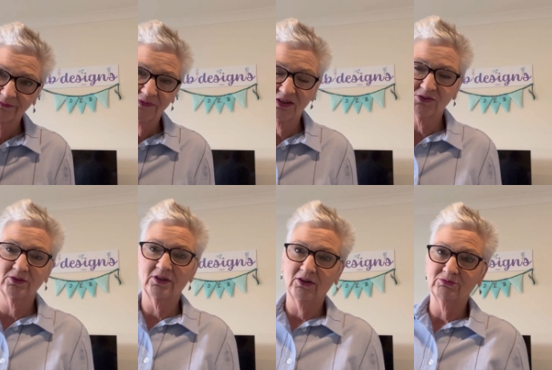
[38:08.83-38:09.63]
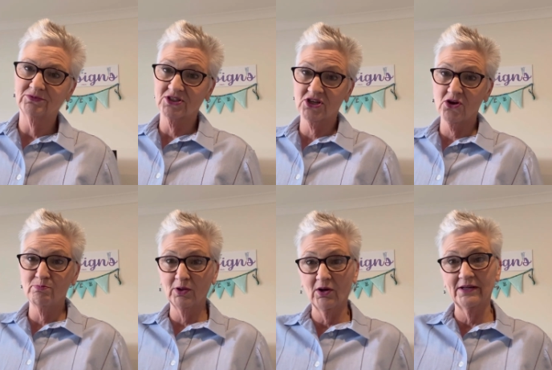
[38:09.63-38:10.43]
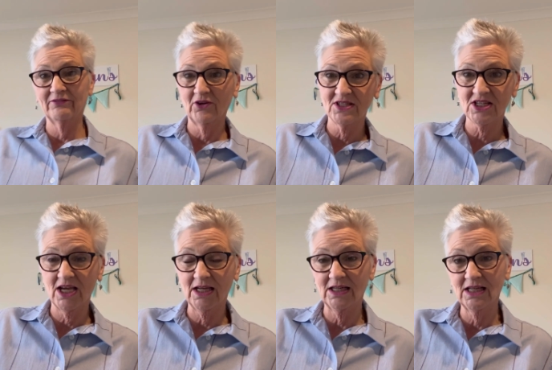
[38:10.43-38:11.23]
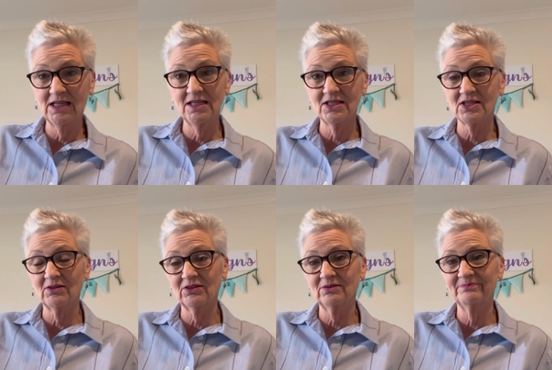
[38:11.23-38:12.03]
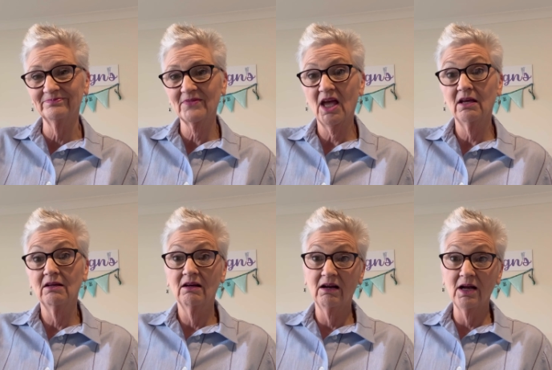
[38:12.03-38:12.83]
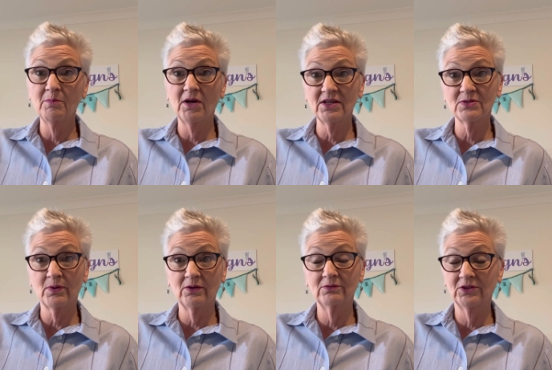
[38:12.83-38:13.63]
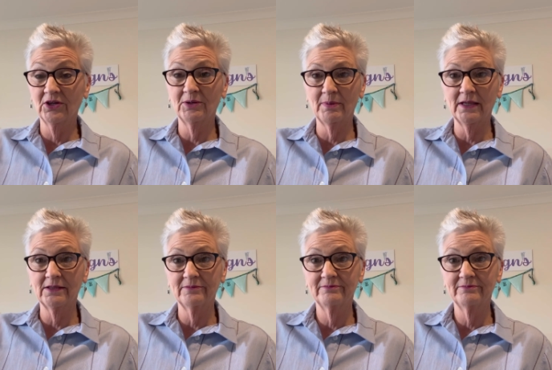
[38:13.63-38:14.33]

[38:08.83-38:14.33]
I thought I'll just go blind if I stay in here. So I thought I might as well go to bed.